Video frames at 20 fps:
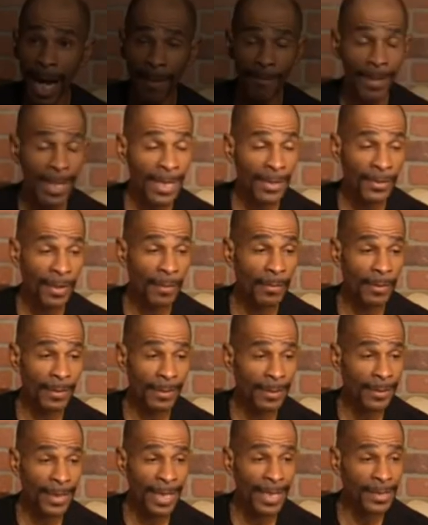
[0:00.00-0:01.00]
I mean,
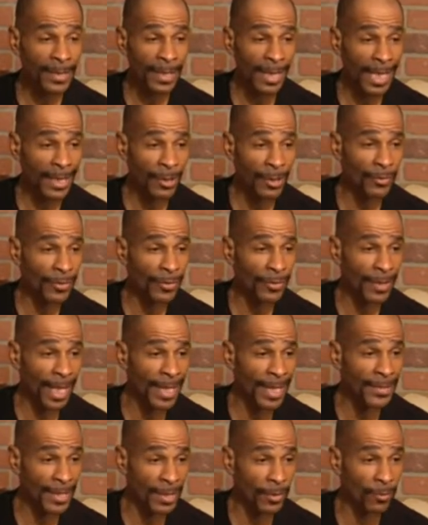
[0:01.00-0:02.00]
this is, like you said,
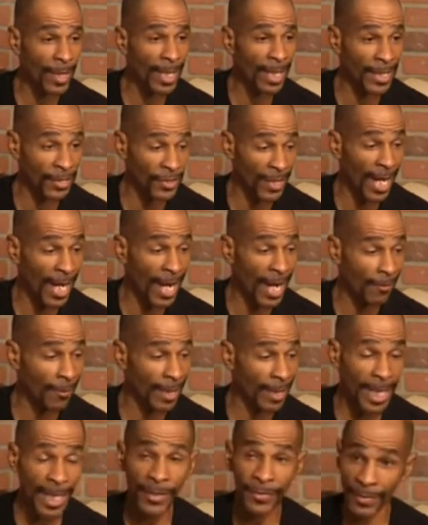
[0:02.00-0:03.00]
this is really
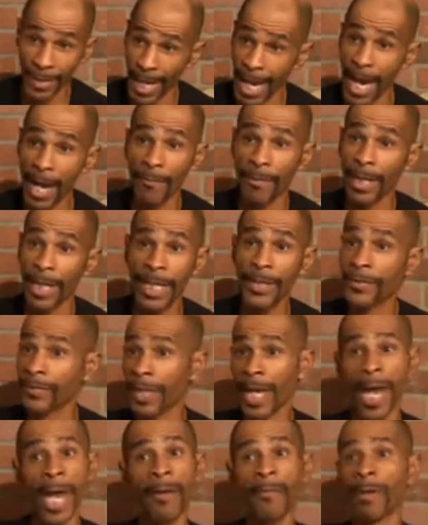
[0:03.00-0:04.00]
scary. It's scary. It's
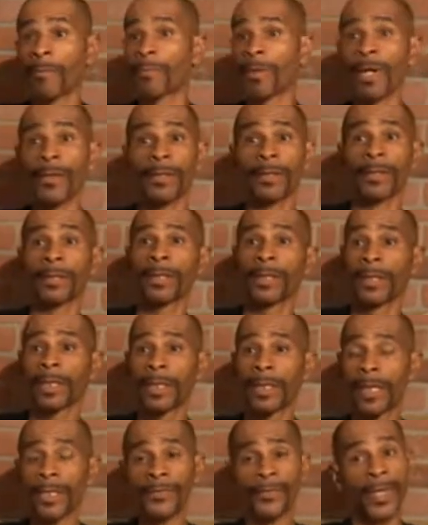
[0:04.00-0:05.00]
scary, brother.
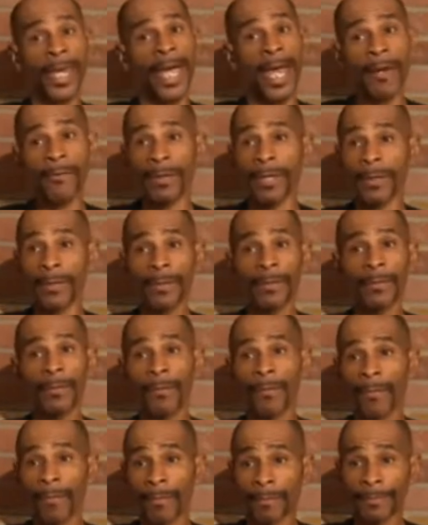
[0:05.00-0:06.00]
It's scary. It
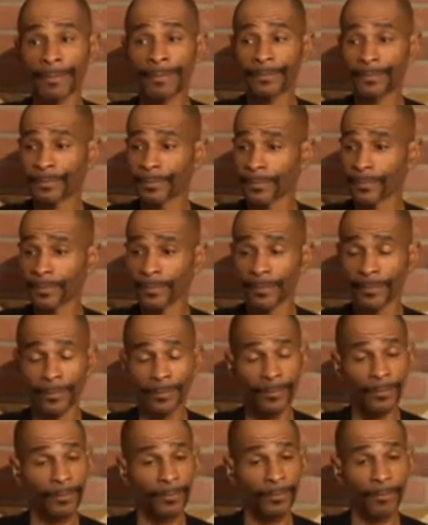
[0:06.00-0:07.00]
is
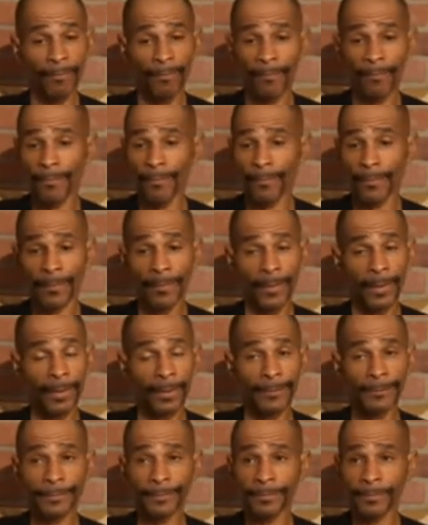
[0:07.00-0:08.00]
scary. It's
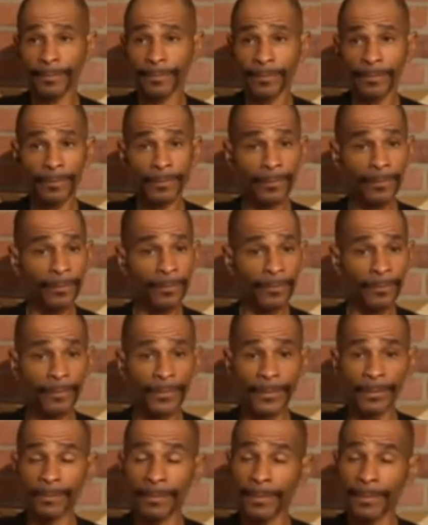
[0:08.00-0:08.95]
a shame.